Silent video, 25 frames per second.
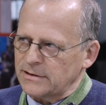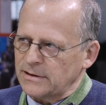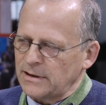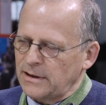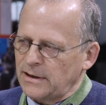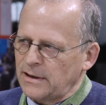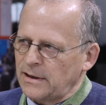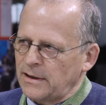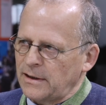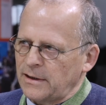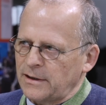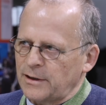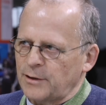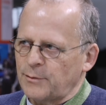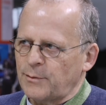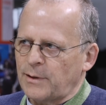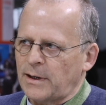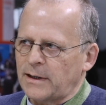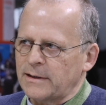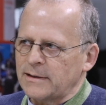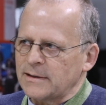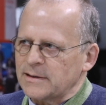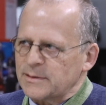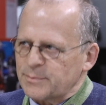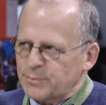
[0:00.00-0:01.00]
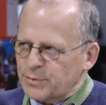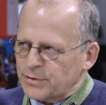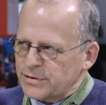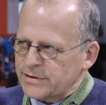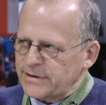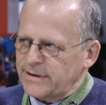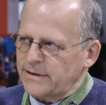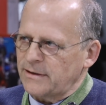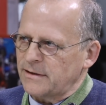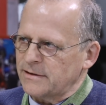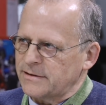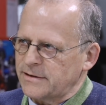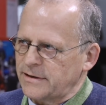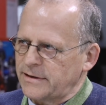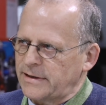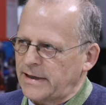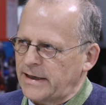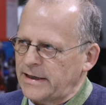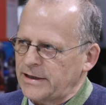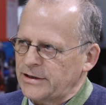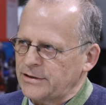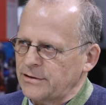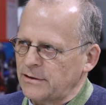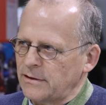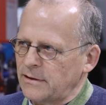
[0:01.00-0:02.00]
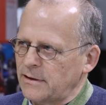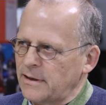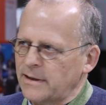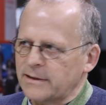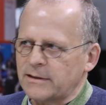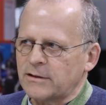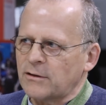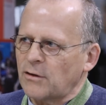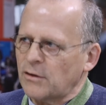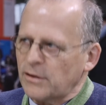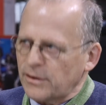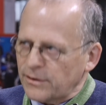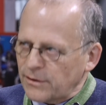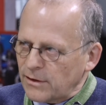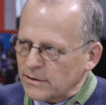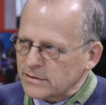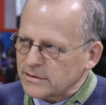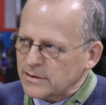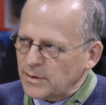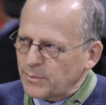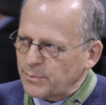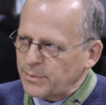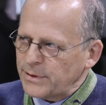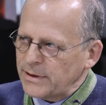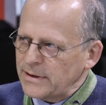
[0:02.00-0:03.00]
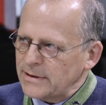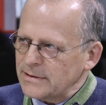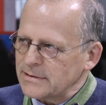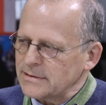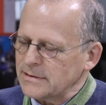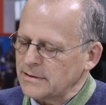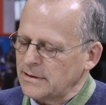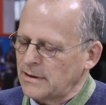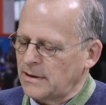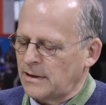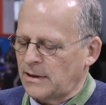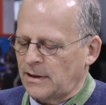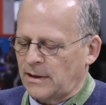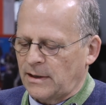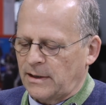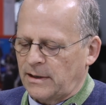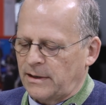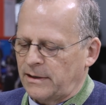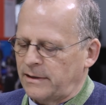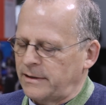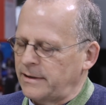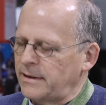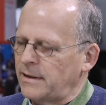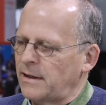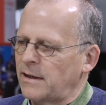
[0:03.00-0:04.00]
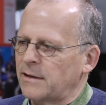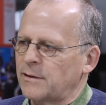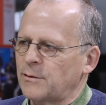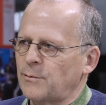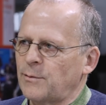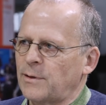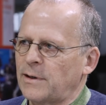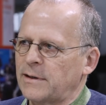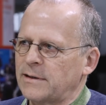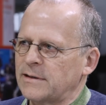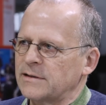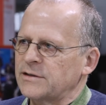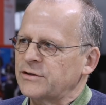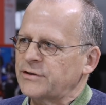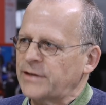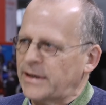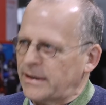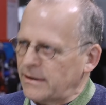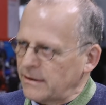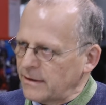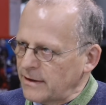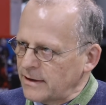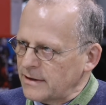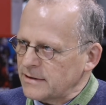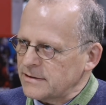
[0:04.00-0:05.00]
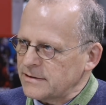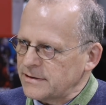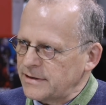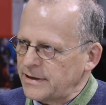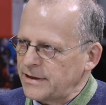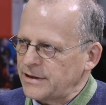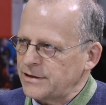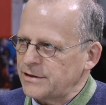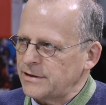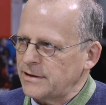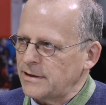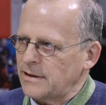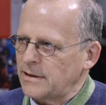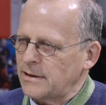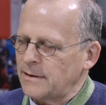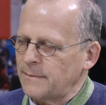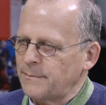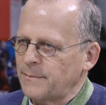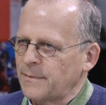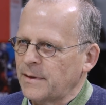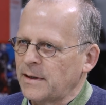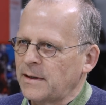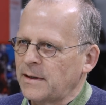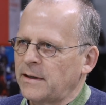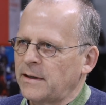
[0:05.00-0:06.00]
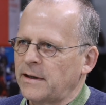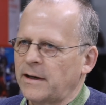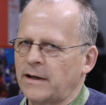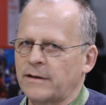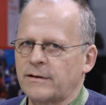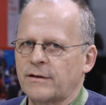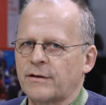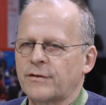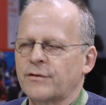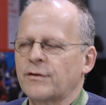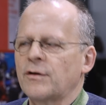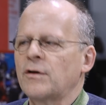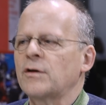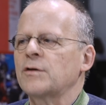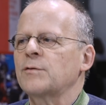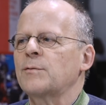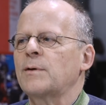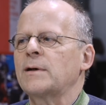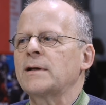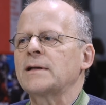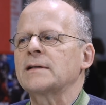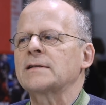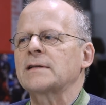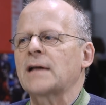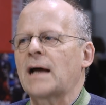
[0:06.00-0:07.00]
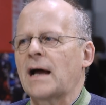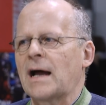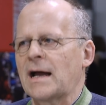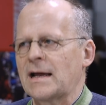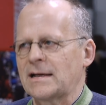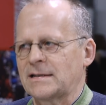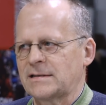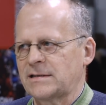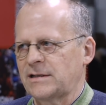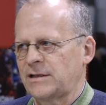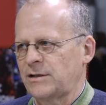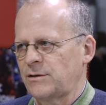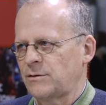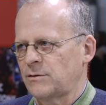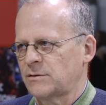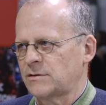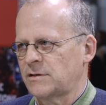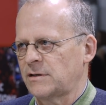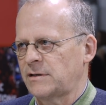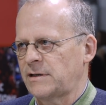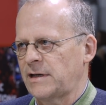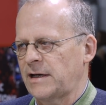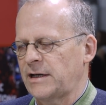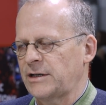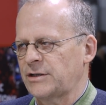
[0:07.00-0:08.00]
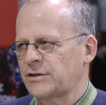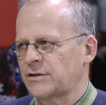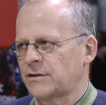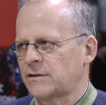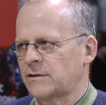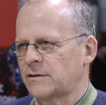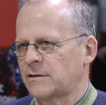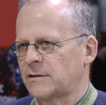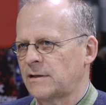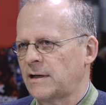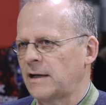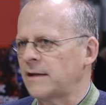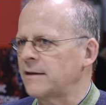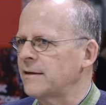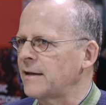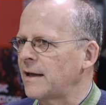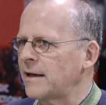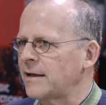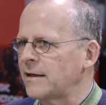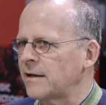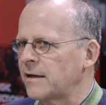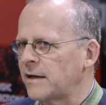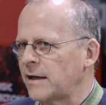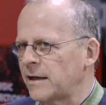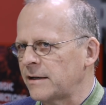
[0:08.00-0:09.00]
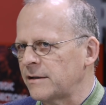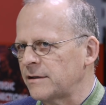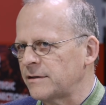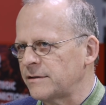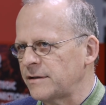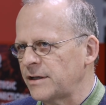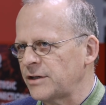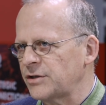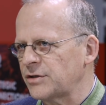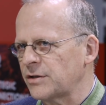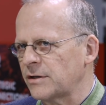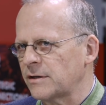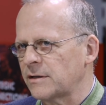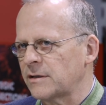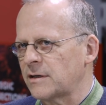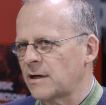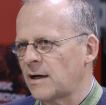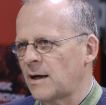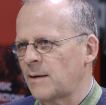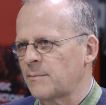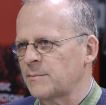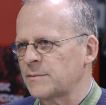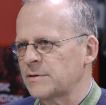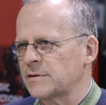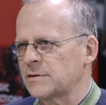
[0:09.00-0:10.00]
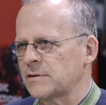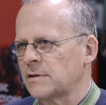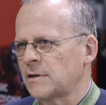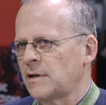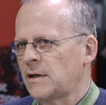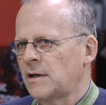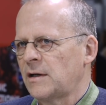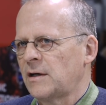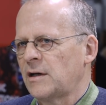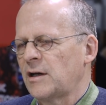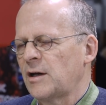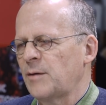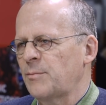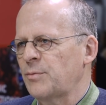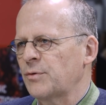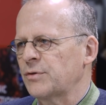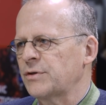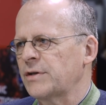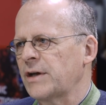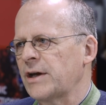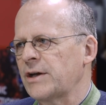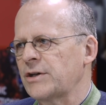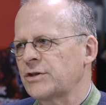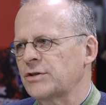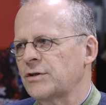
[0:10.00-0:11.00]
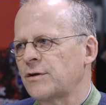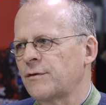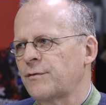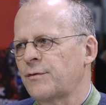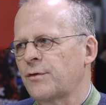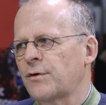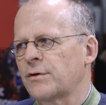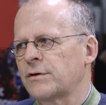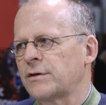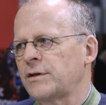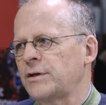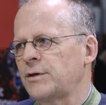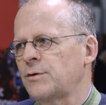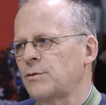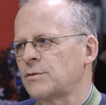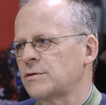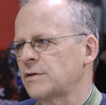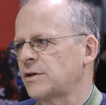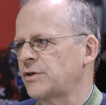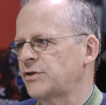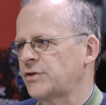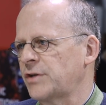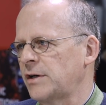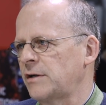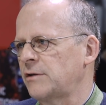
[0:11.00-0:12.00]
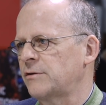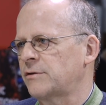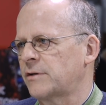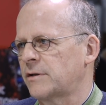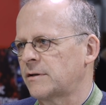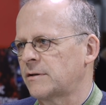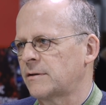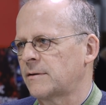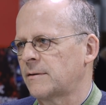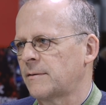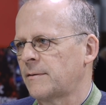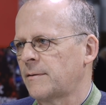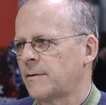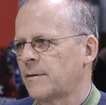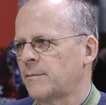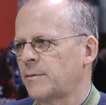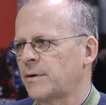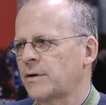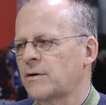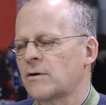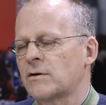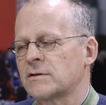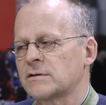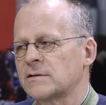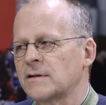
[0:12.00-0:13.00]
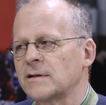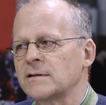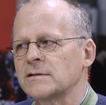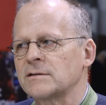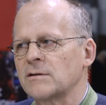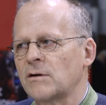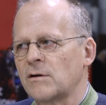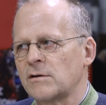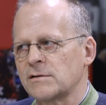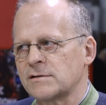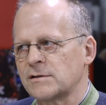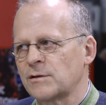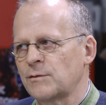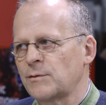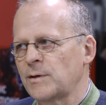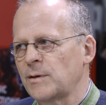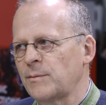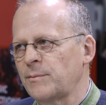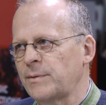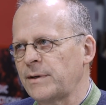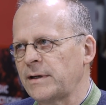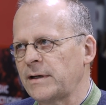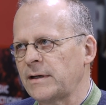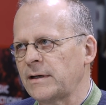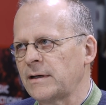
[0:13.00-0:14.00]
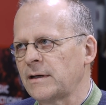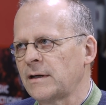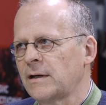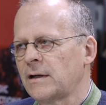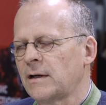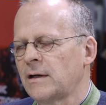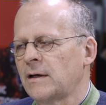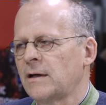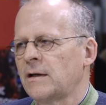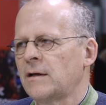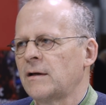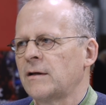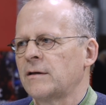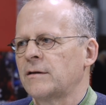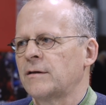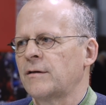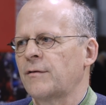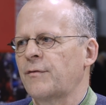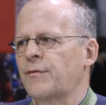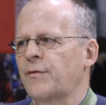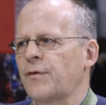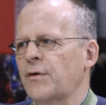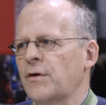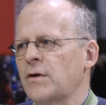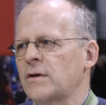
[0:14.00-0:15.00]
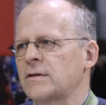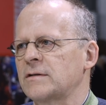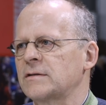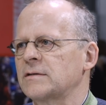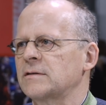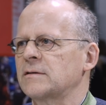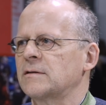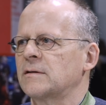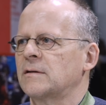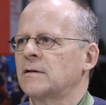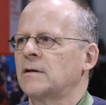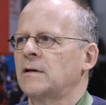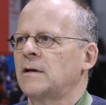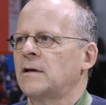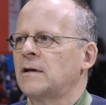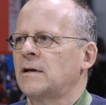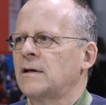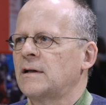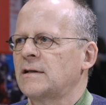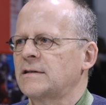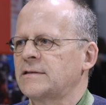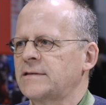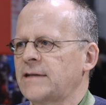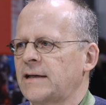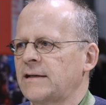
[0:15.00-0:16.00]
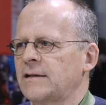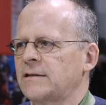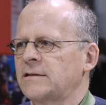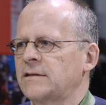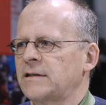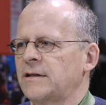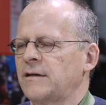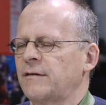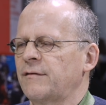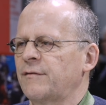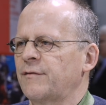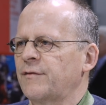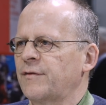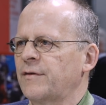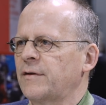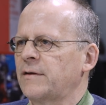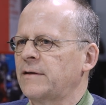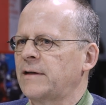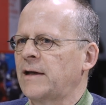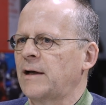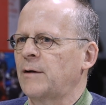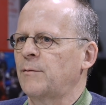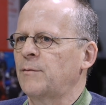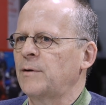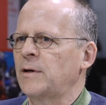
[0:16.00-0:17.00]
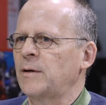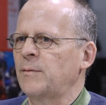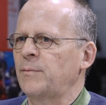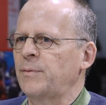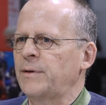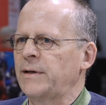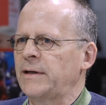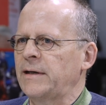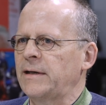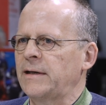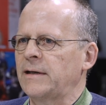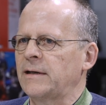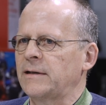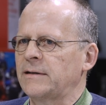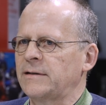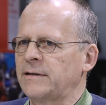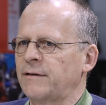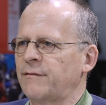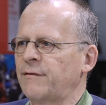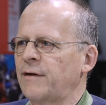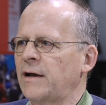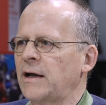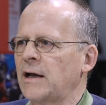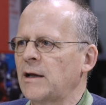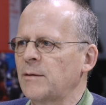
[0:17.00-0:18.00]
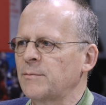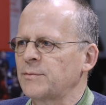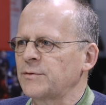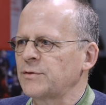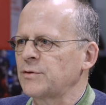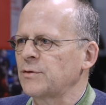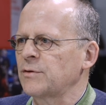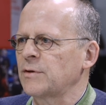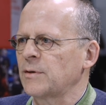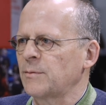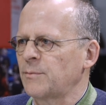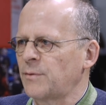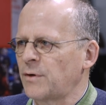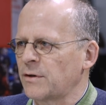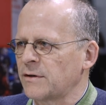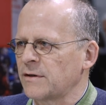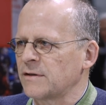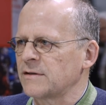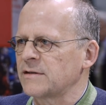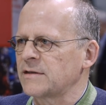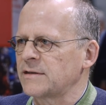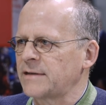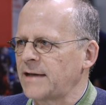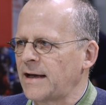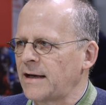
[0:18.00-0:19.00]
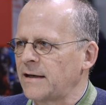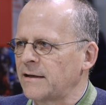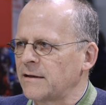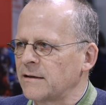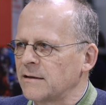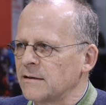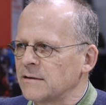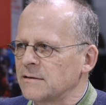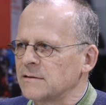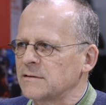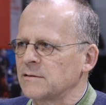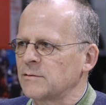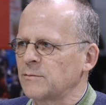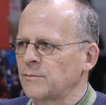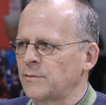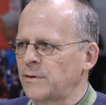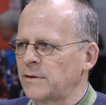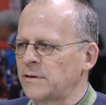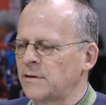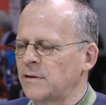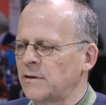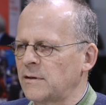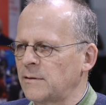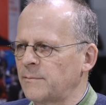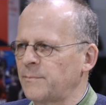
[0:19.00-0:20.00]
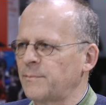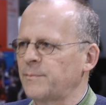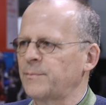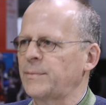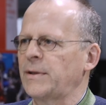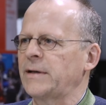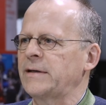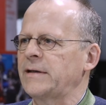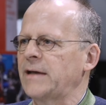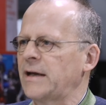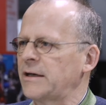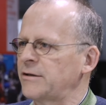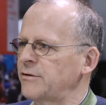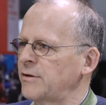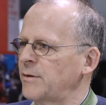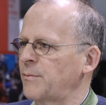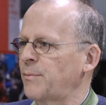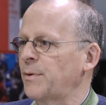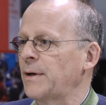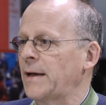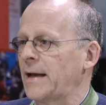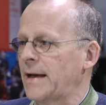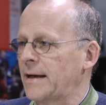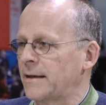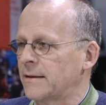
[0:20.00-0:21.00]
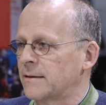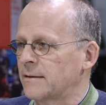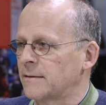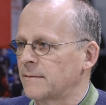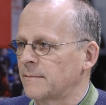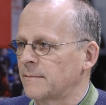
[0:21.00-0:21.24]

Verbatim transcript: Yeah. The one is procedural sedation, like colonoscopies. Yeah. The other one is general anesthesia. And the third one is ICU sedation. And then in addition comes a potential for the use in children, because this also will be the first sedative that will be developed to the modern standards with a pediatric plan.